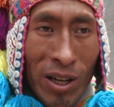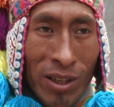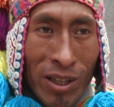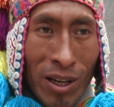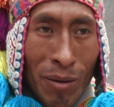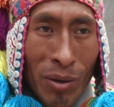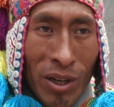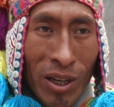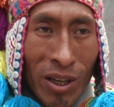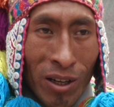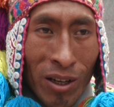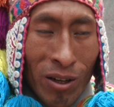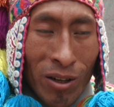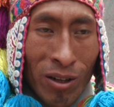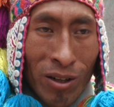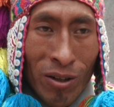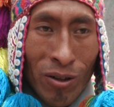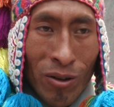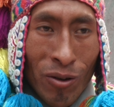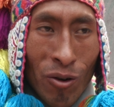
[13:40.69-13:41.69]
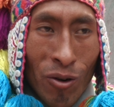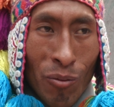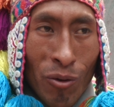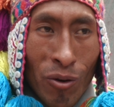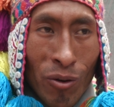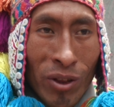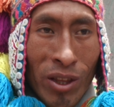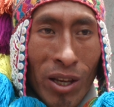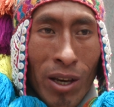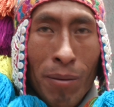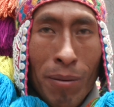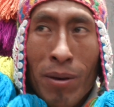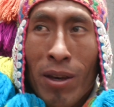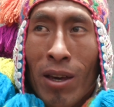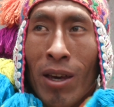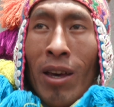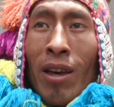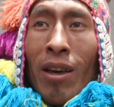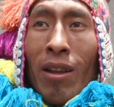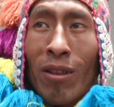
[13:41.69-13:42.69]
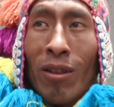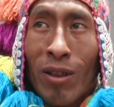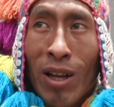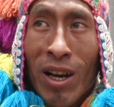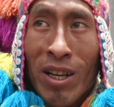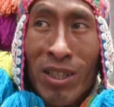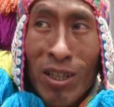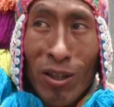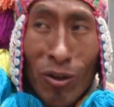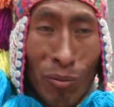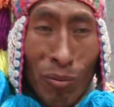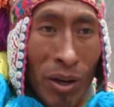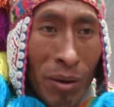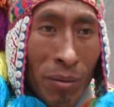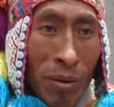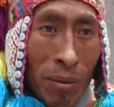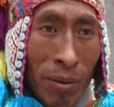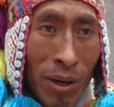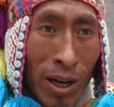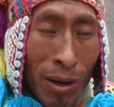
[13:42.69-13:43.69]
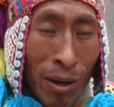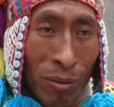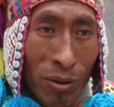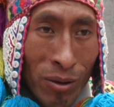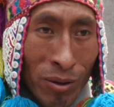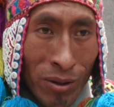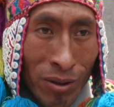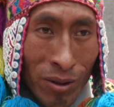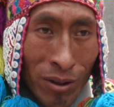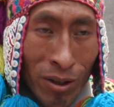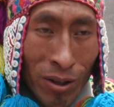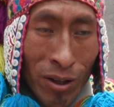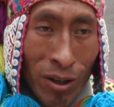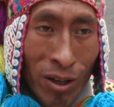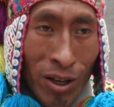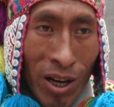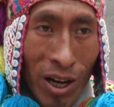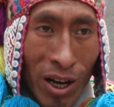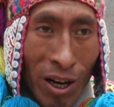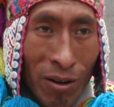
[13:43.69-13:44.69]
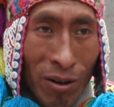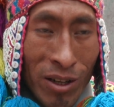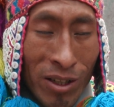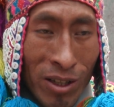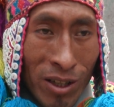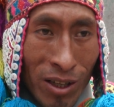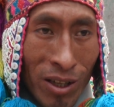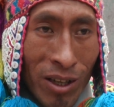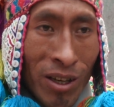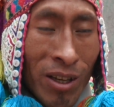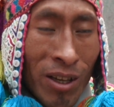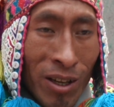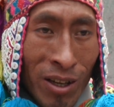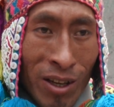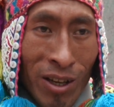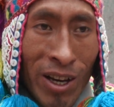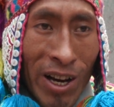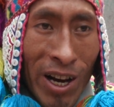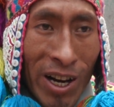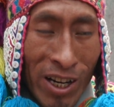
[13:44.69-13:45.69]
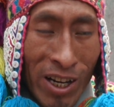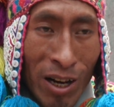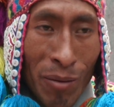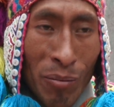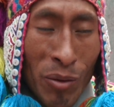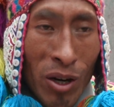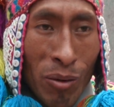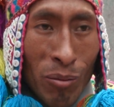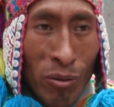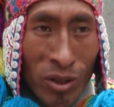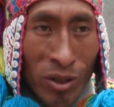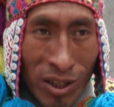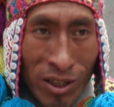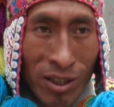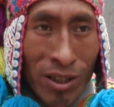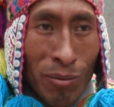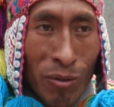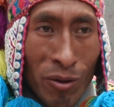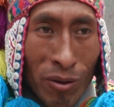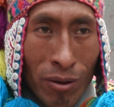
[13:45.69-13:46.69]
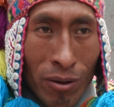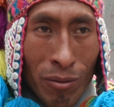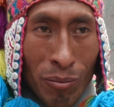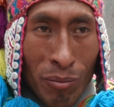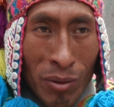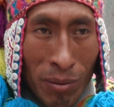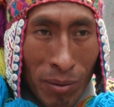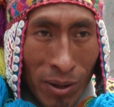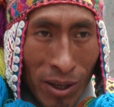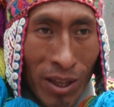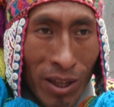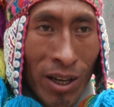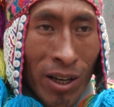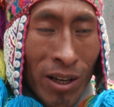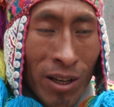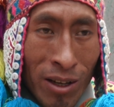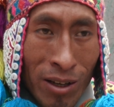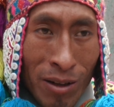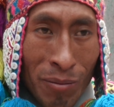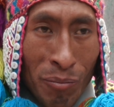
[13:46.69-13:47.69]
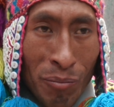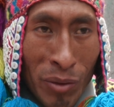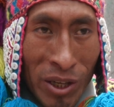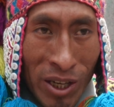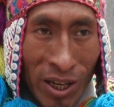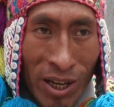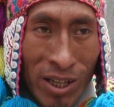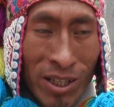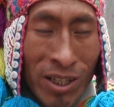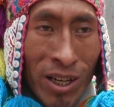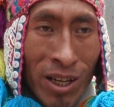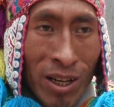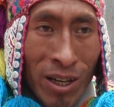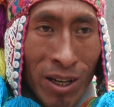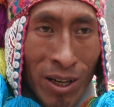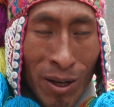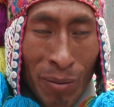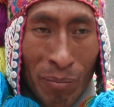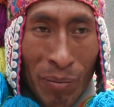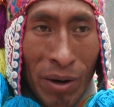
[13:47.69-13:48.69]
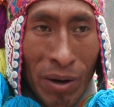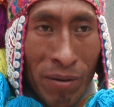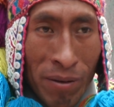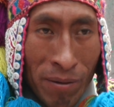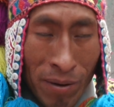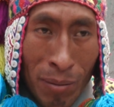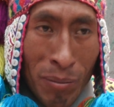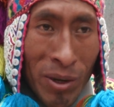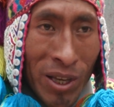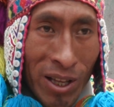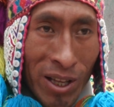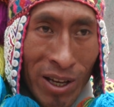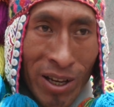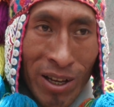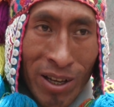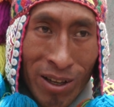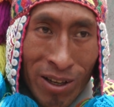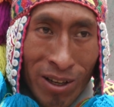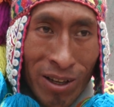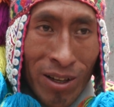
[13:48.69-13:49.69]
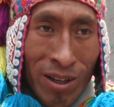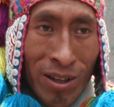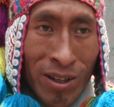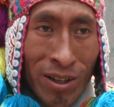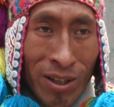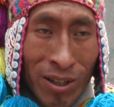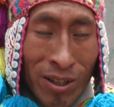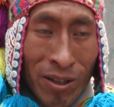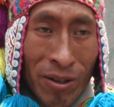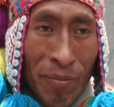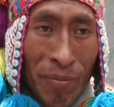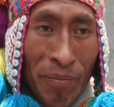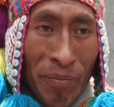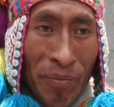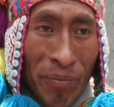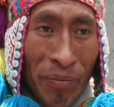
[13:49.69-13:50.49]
We are so happy that we can enjoy such a luxury. We are so grateful that we can send our boy to school clean.